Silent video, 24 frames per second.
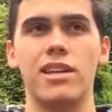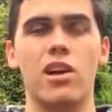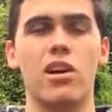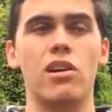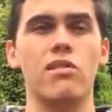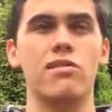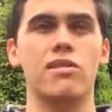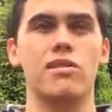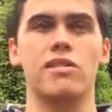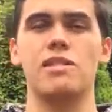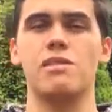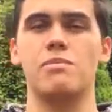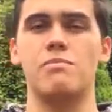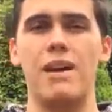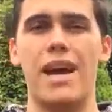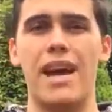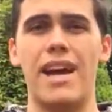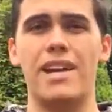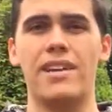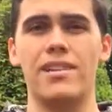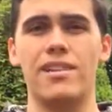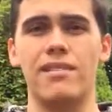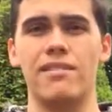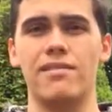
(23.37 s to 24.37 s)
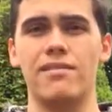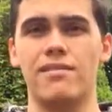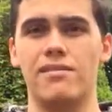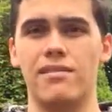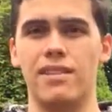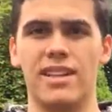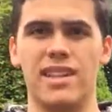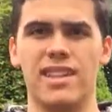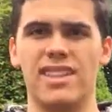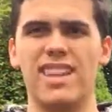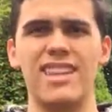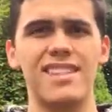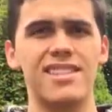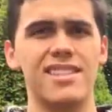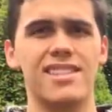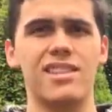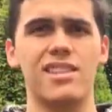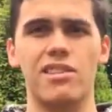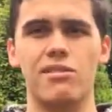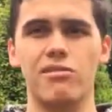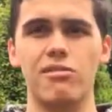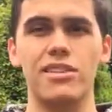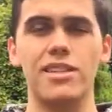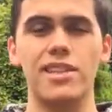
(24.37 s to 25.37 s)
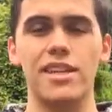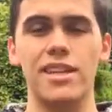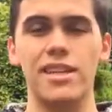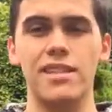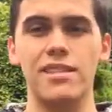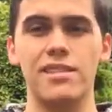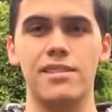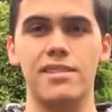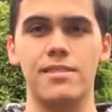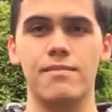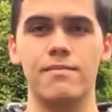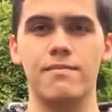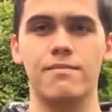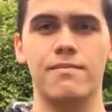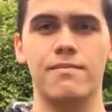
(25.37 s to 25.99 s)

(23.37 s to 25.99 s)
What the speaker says: over the span of like less than 3 days.